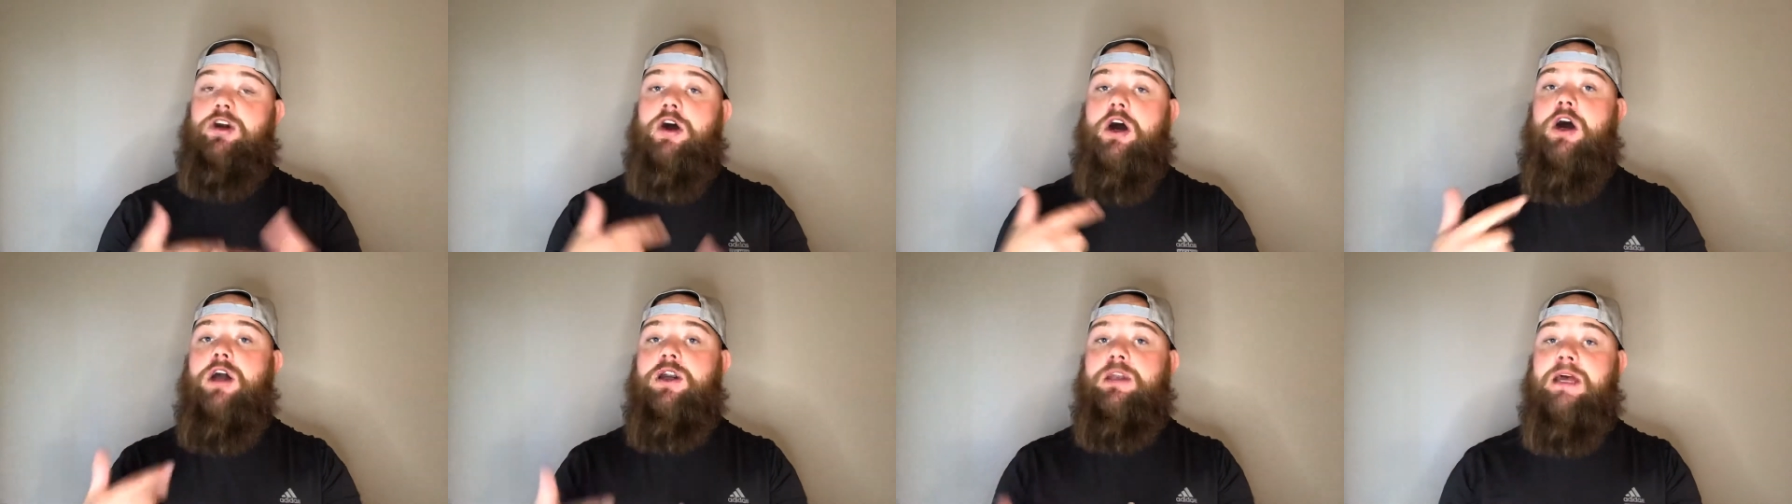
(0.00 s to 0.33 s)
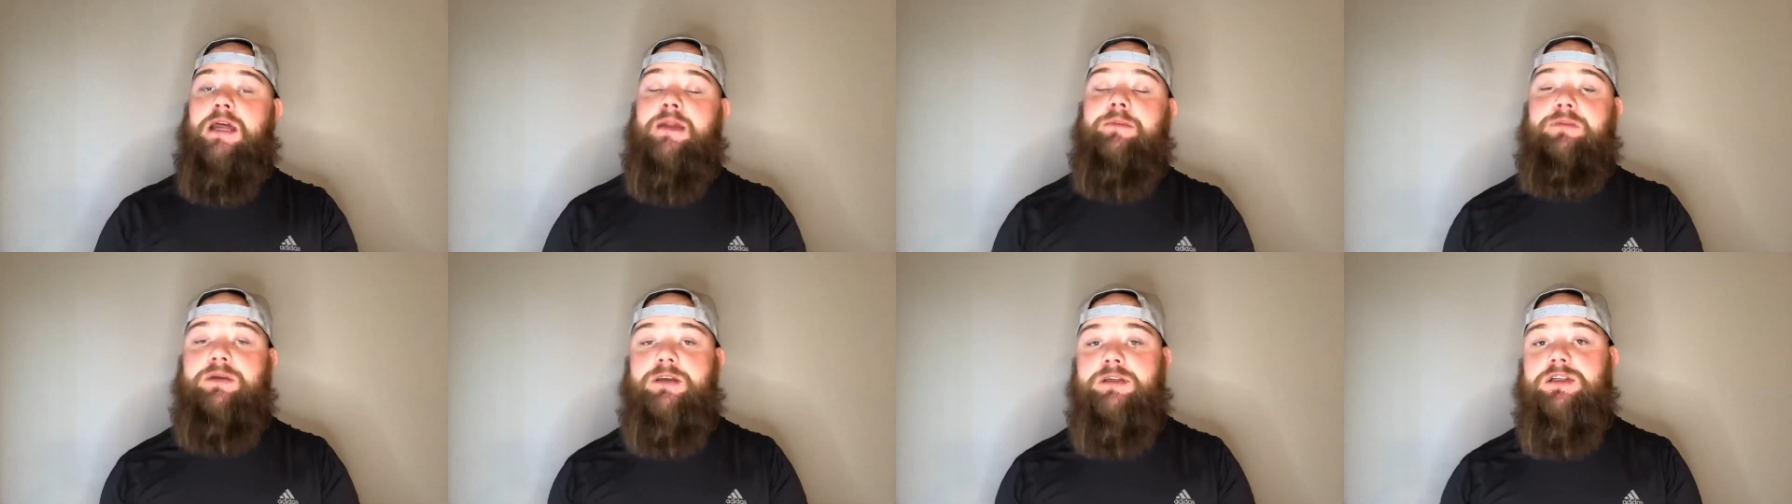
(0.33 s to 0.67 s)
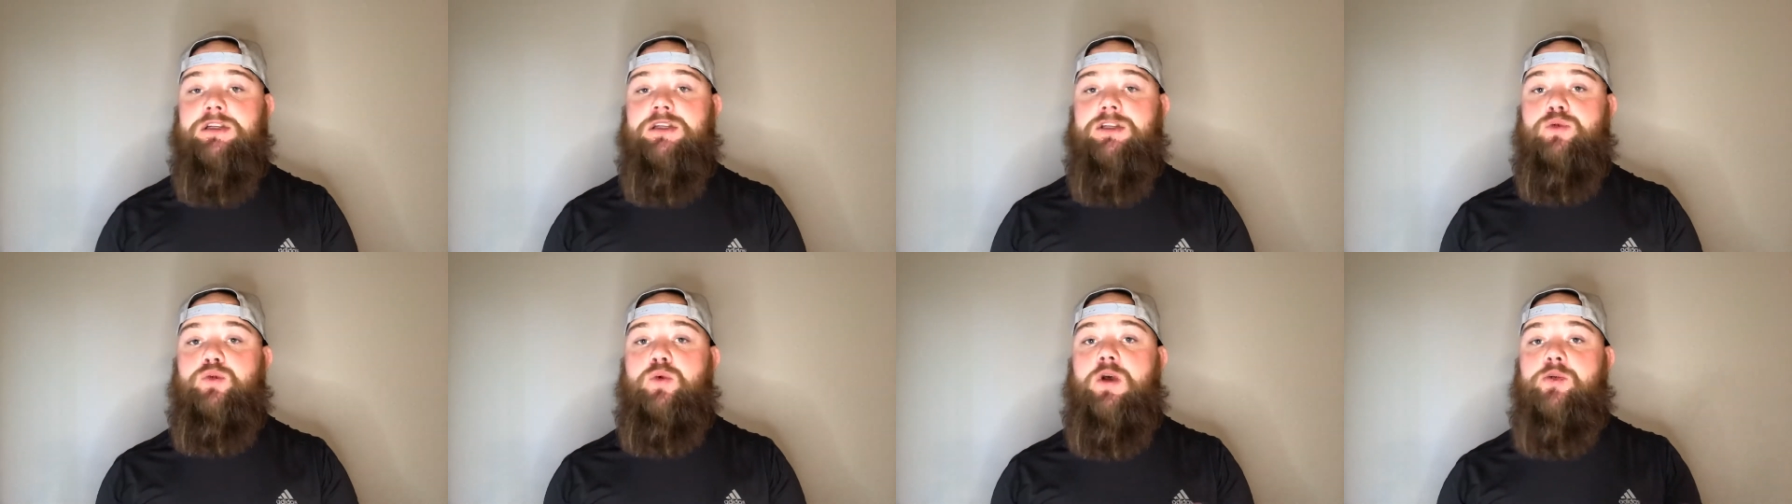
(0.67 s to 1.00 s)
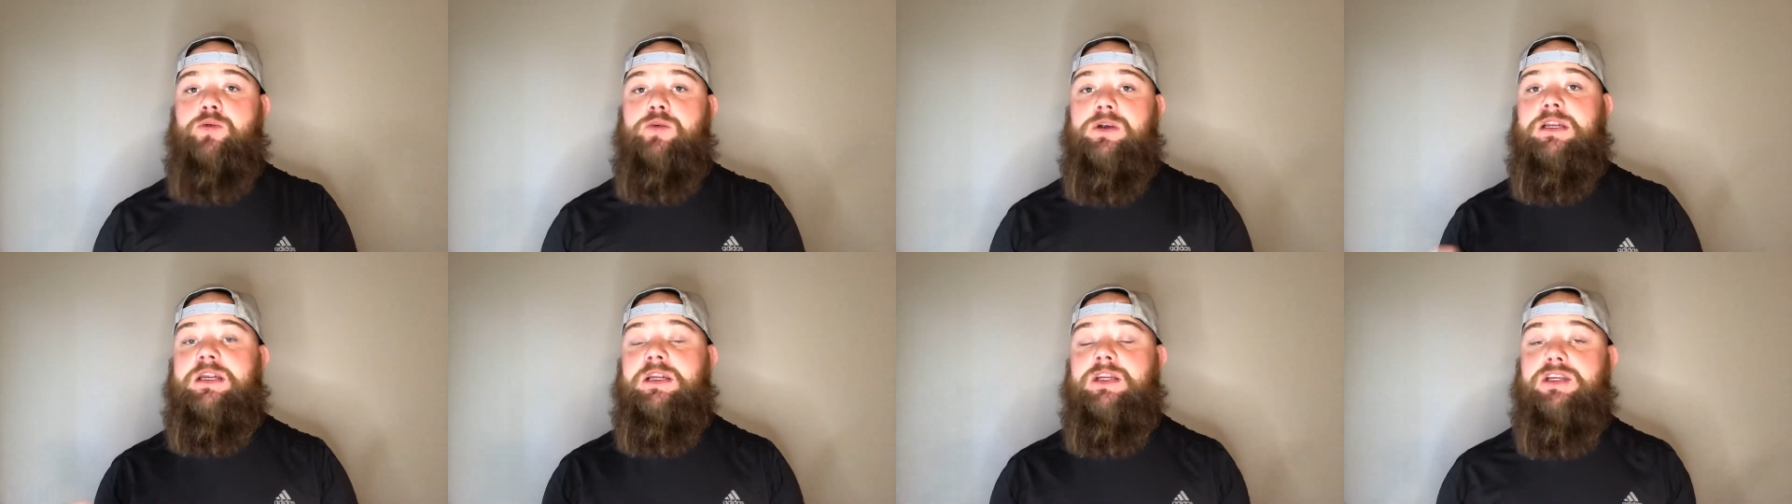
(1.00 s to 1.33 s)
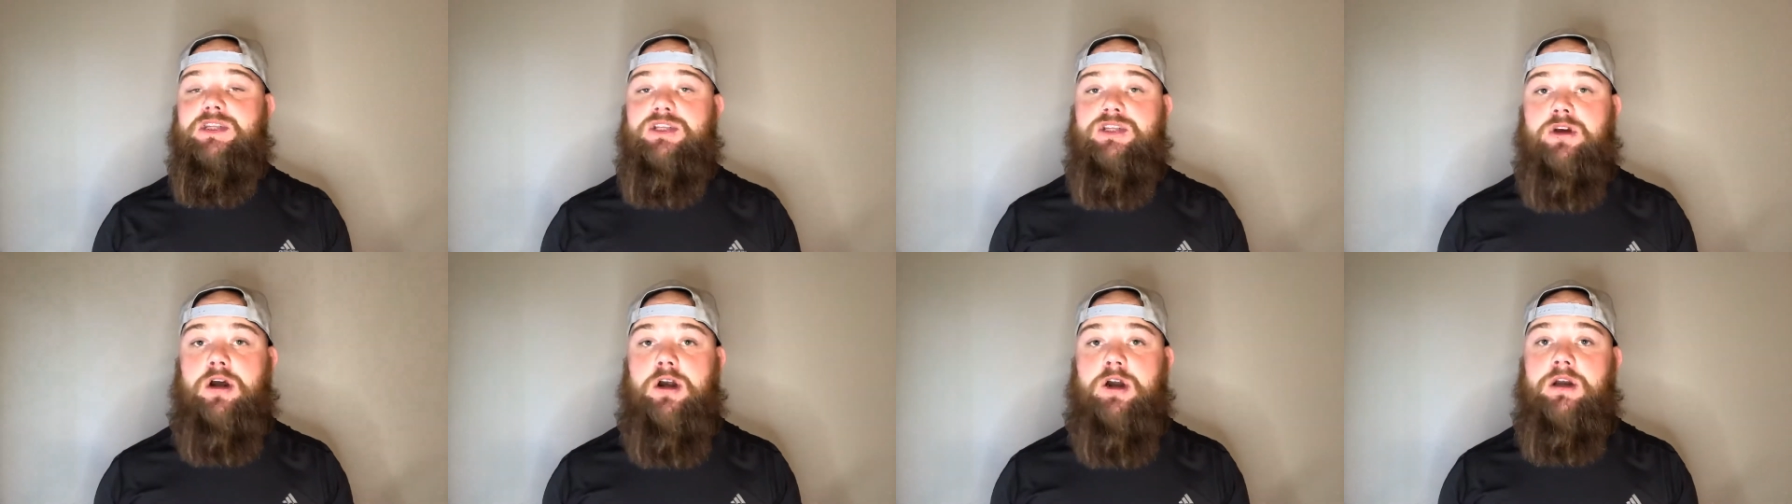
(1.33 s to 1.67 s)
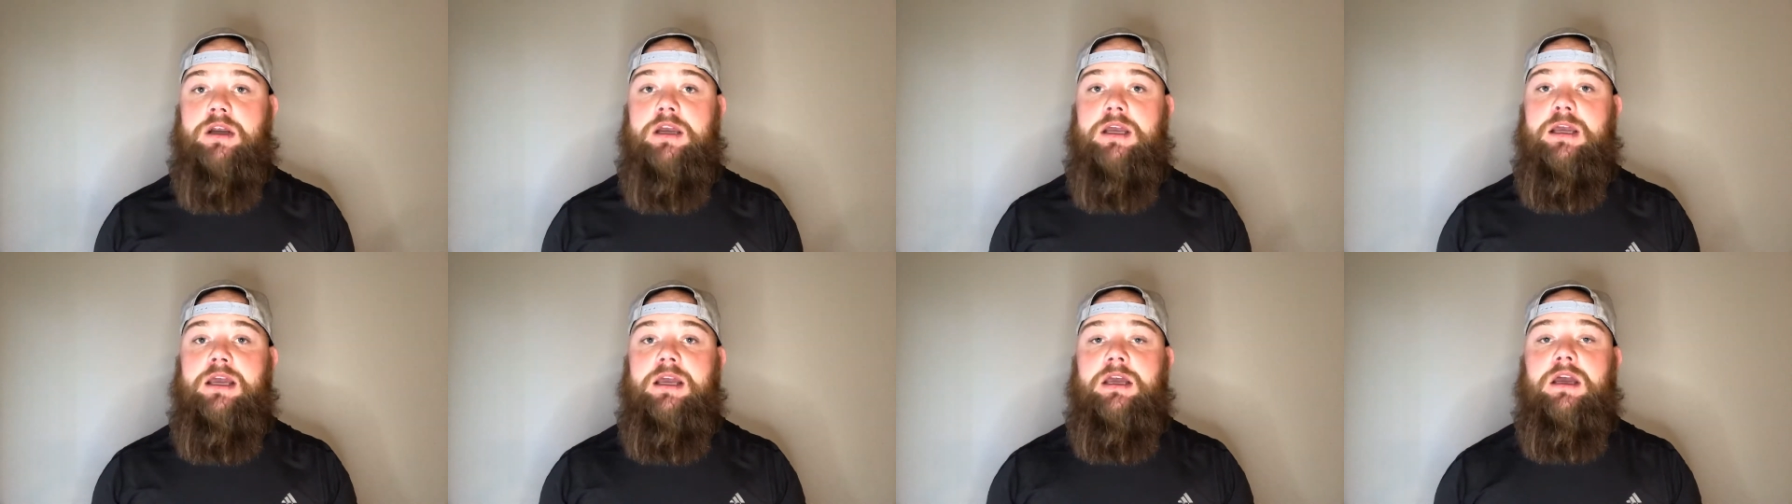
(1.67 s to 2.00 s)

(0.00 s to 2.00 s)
online business where we need to start